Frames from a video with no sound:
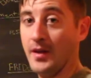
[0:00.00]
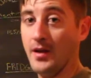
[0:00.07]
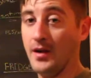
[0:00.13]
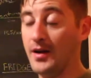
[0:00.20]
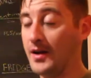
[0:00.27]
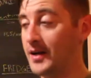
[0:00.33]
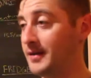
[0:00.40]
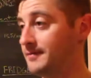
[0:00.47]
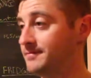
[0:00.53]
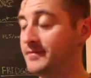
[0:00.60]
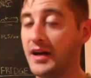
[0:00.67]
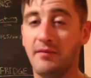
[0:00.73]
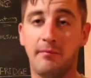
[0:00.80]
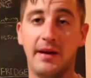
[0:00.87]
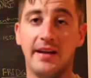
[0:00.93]

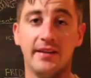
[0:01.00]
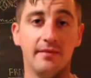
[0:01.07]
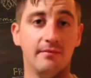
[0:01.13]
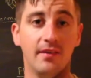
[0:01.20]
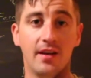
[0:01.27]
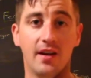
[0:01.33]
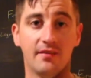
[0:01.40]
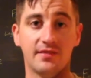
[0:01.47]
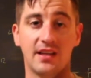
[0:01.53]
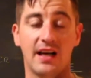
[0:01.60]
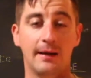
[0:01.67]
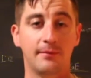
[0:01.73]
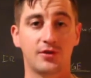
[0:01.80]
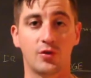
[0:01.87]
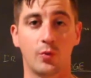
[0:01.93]
I've made it enough
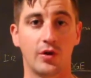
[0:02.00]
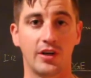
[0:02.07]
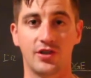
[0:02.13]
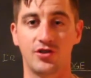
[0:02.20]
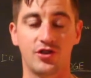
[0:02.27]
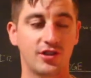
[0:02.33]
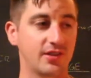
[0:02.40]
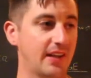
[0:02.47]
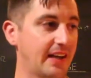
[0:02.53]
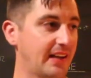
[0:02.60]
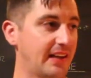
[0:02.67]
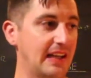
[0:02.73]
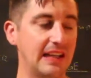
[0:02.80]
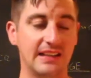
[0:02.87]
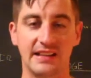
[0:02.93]
times to where it's just like
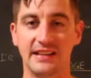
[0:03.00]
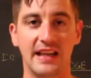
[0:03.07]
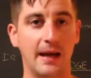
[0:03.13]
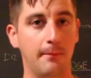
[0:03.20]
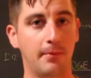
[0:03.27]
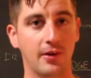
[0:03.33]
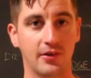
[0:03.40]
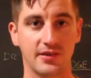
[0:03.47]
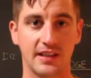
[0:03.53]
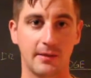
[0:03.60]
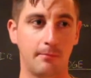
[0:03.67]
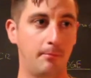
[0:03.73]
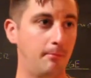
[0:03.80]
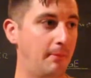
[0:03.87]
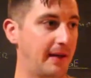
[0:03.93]
an easy day beer. It's
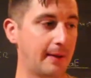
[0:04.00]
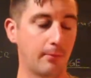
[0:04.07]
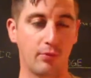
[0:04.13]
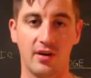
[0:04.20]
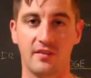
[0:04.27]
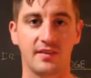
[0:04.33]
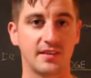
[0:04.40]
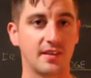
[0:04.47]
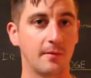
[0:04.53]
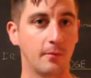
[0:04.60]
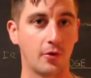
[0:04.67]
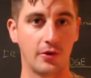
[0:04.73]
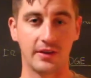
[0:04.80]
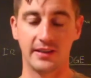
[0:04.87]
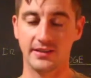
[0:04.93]
like make breakfast in the
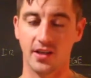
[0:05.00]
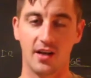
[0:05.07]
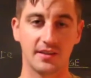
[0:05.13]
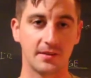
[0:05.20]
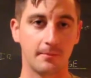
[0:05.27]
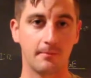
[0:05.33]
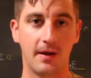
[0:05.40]
morning. It's awesome.